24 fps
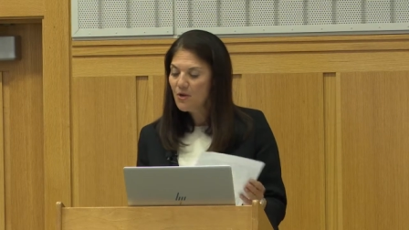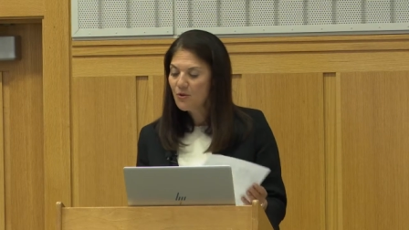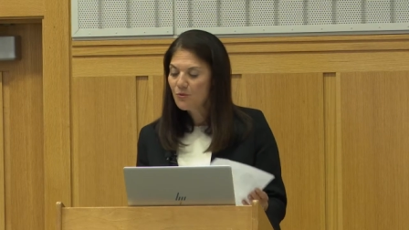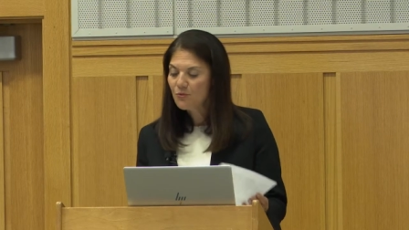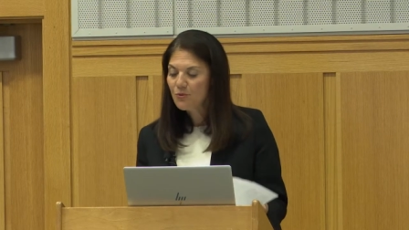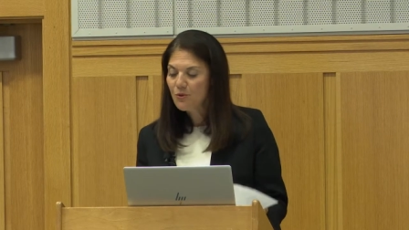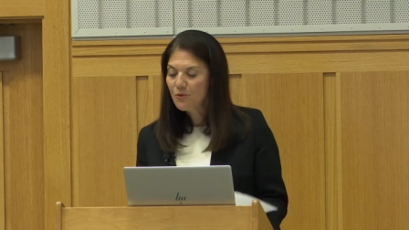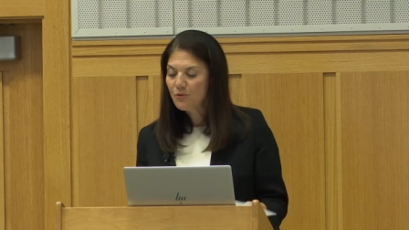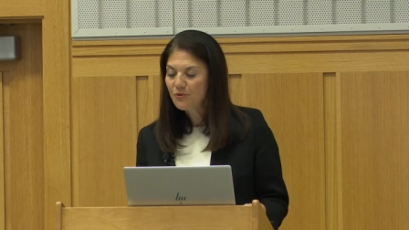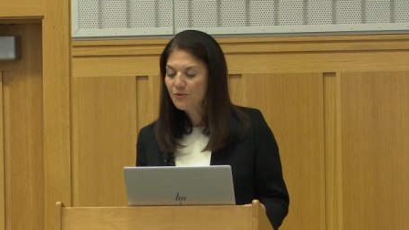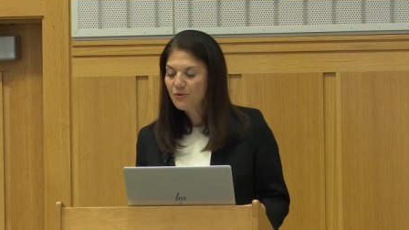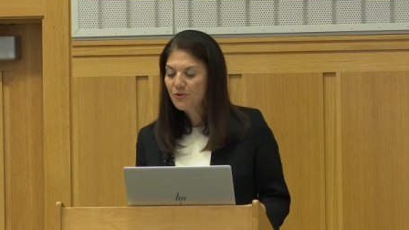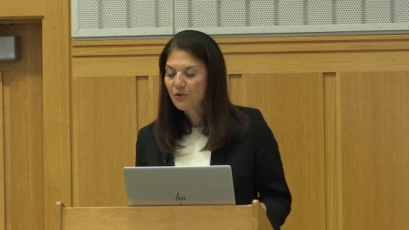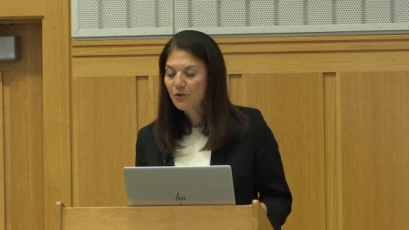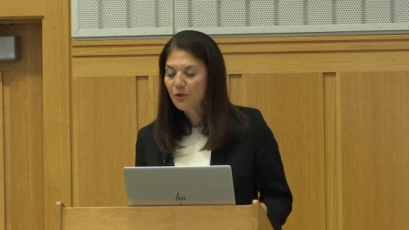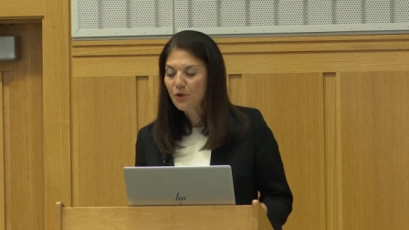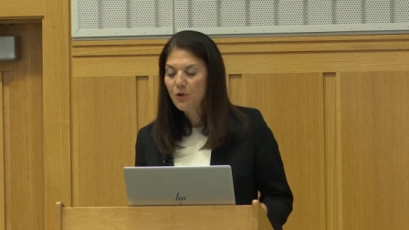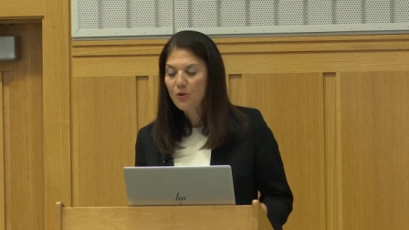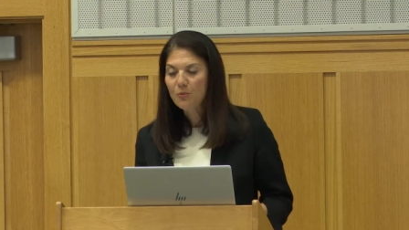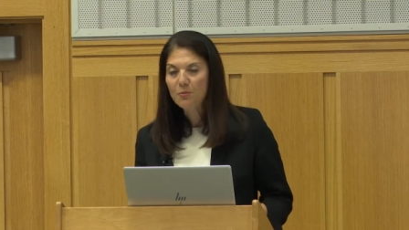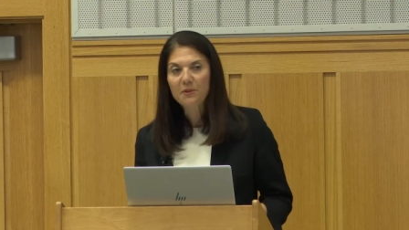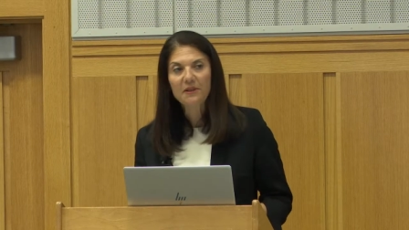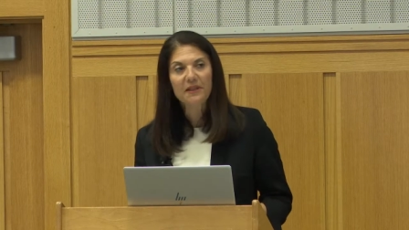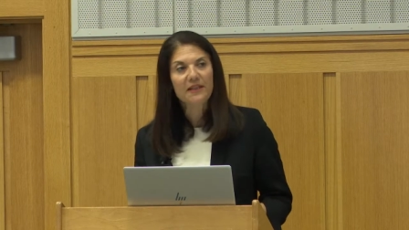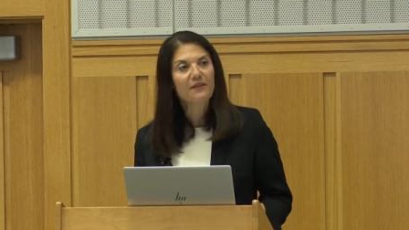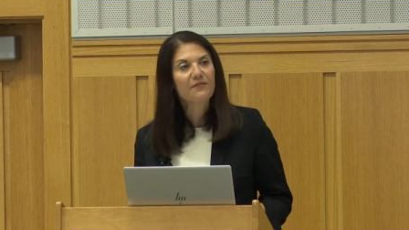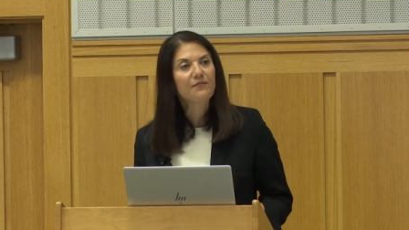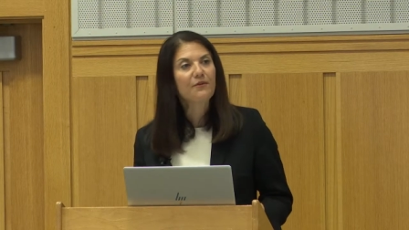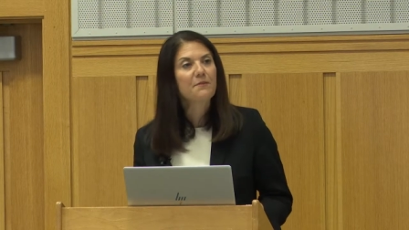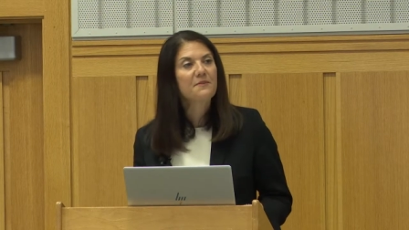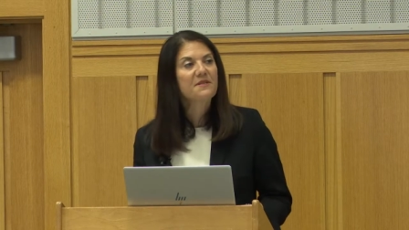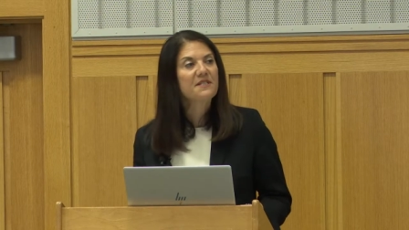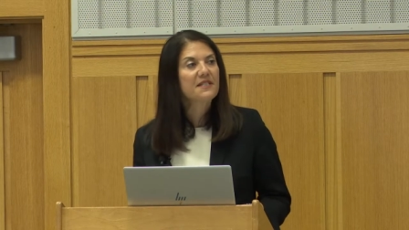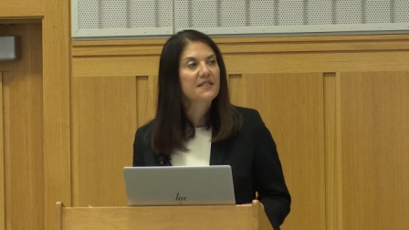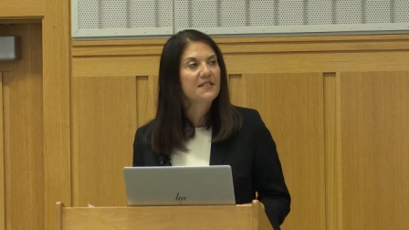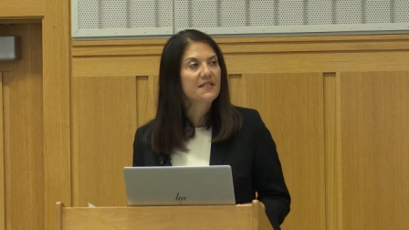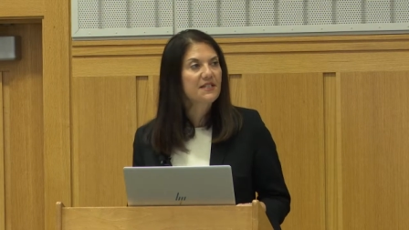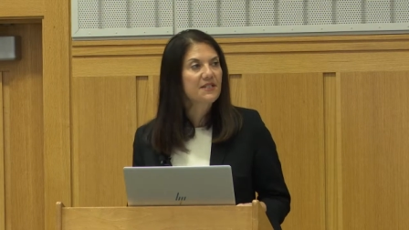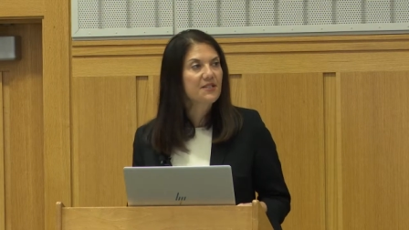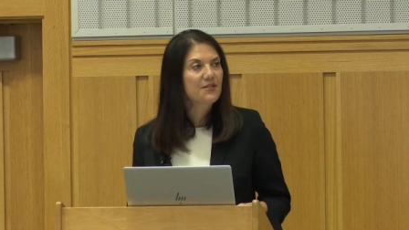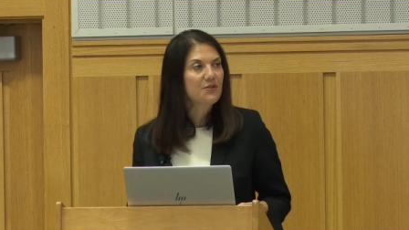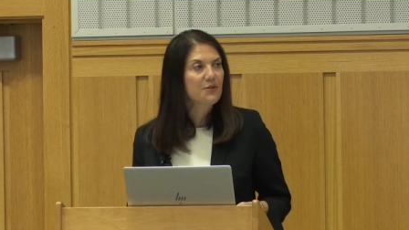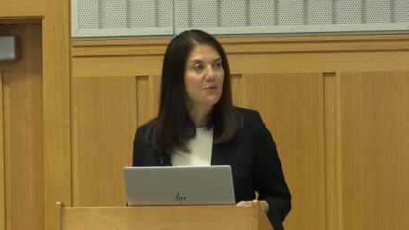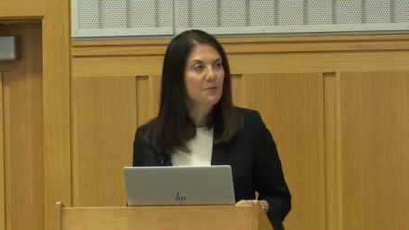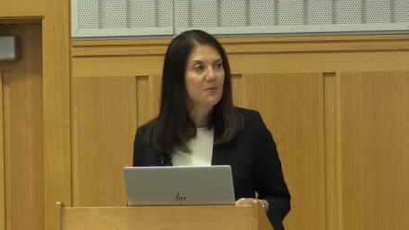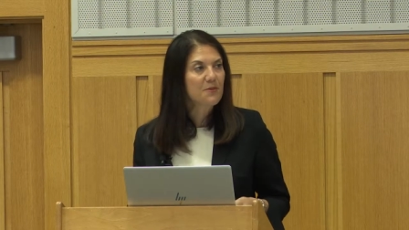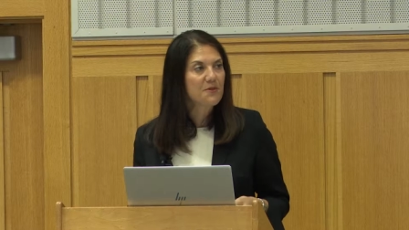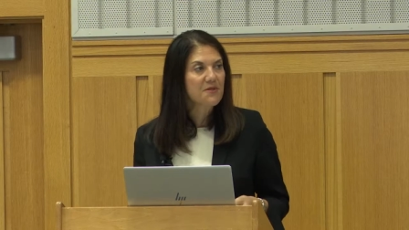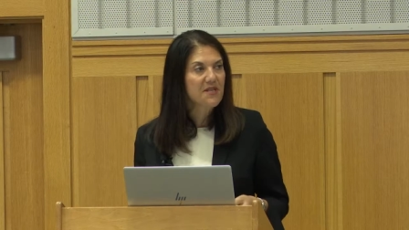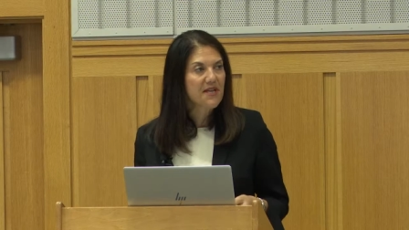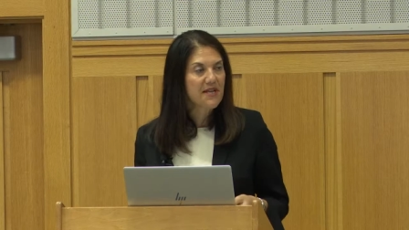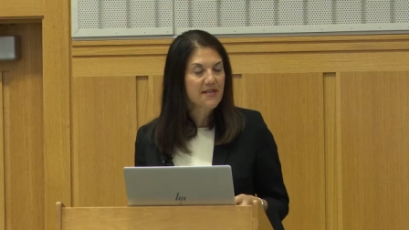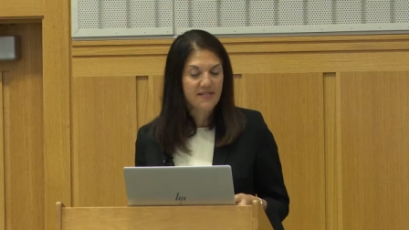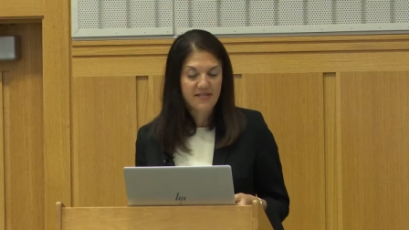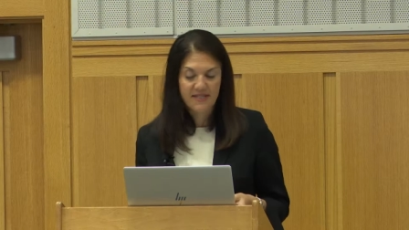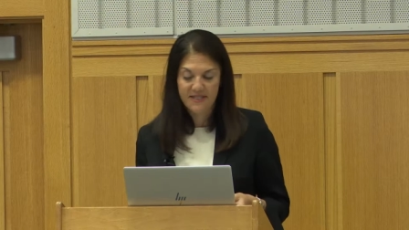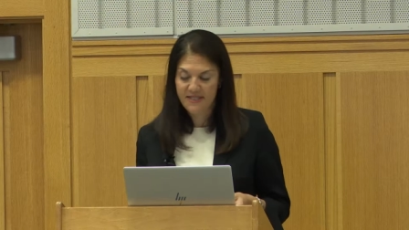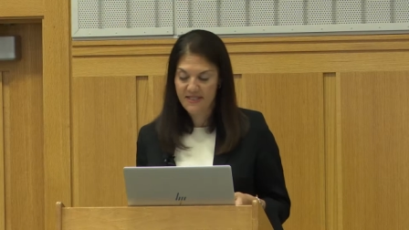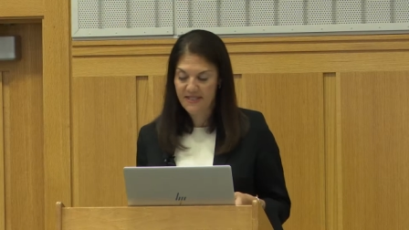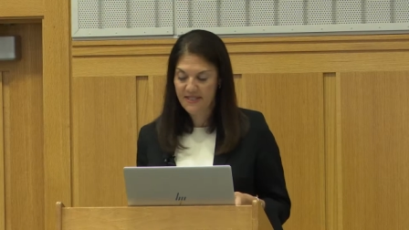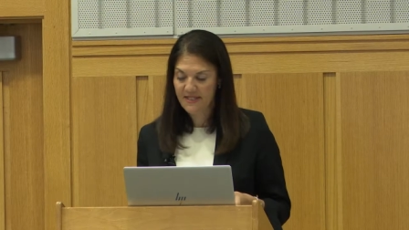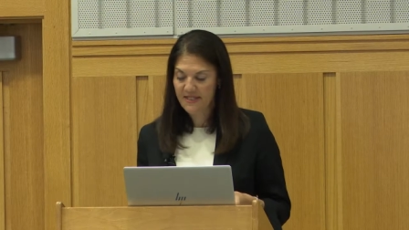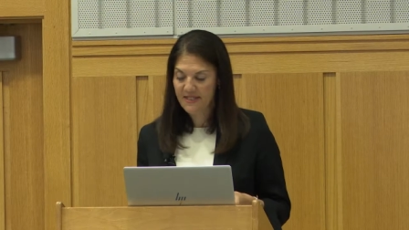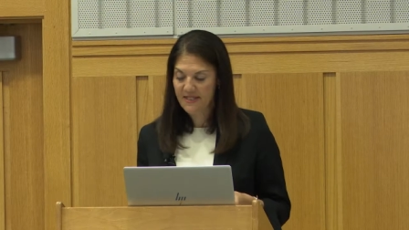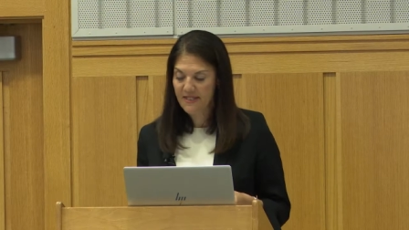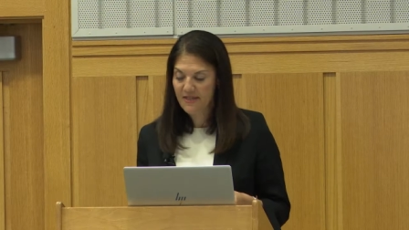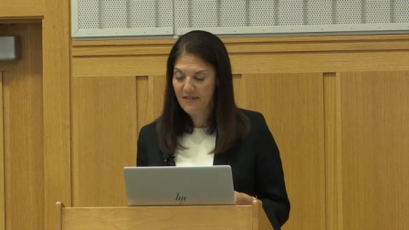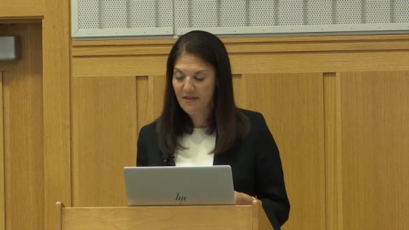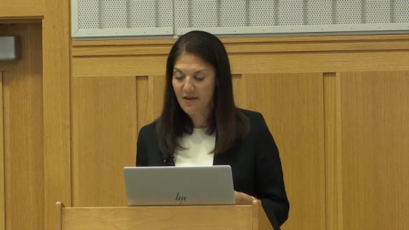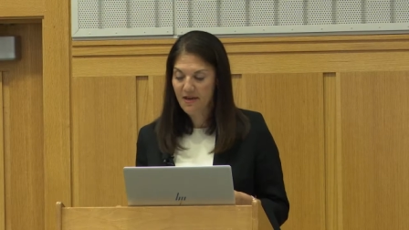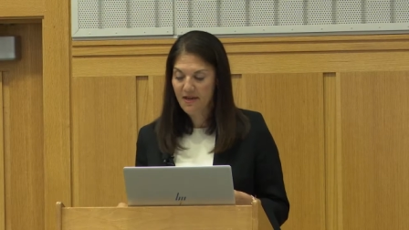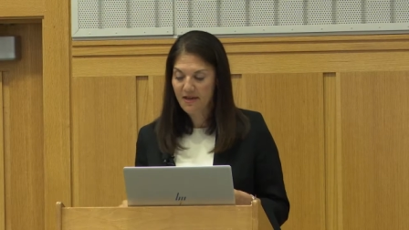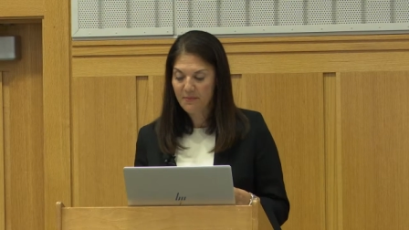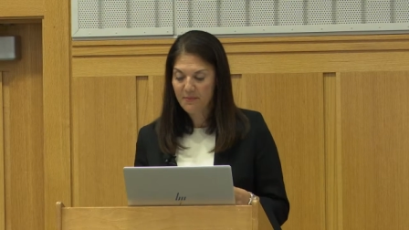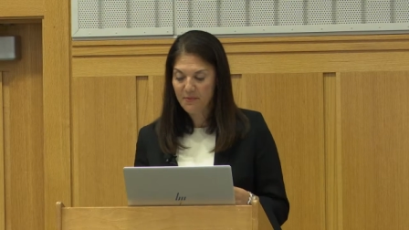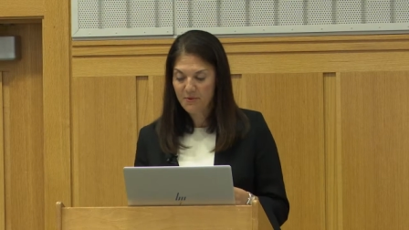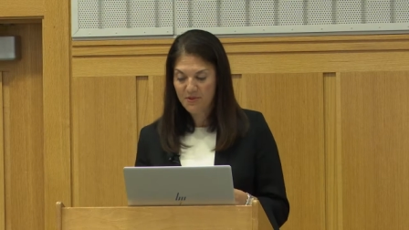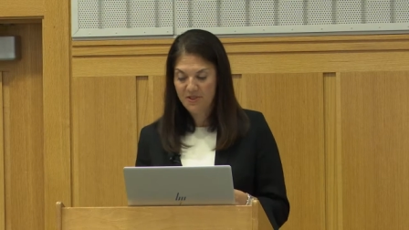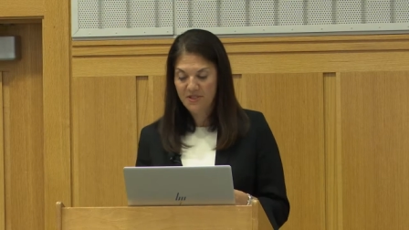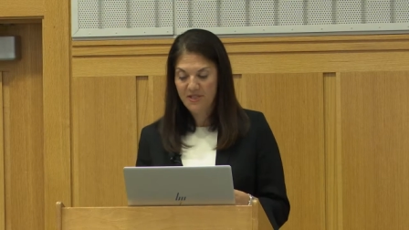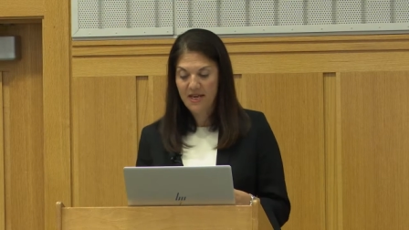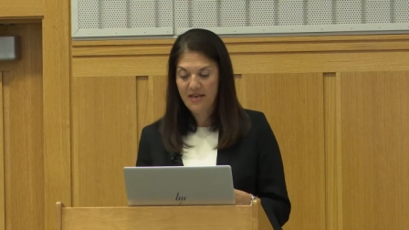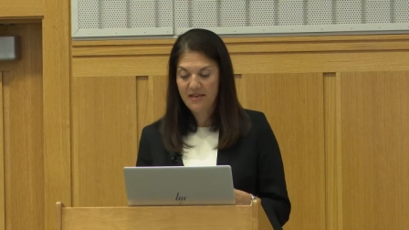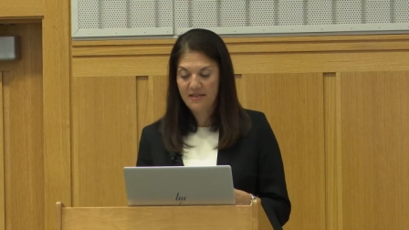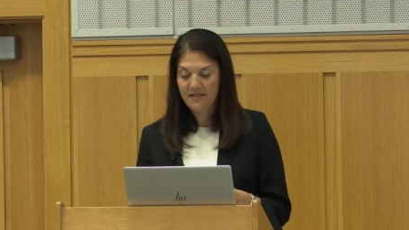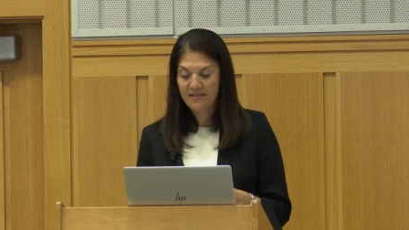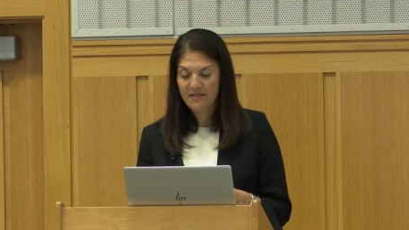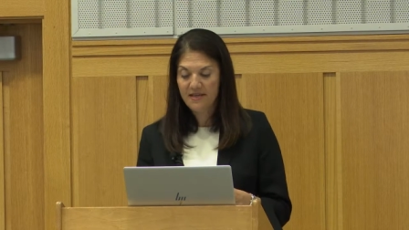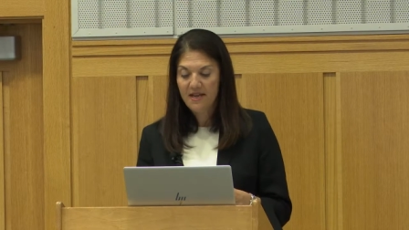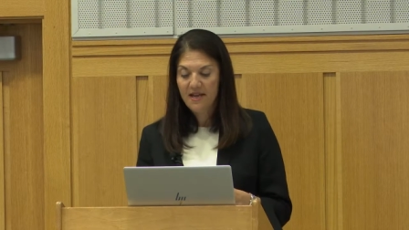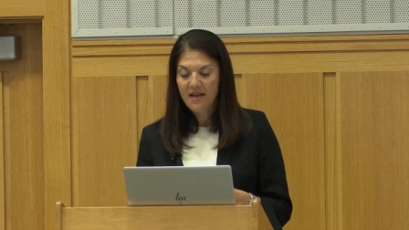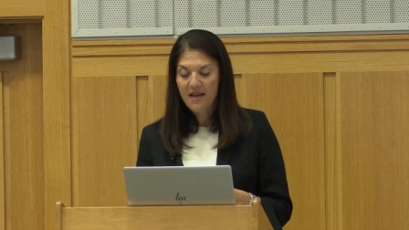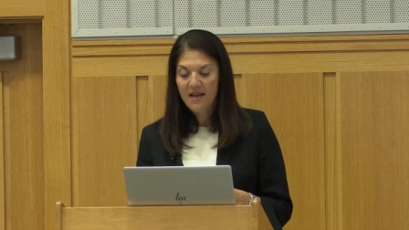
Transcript: rose globally from 62% to 69%.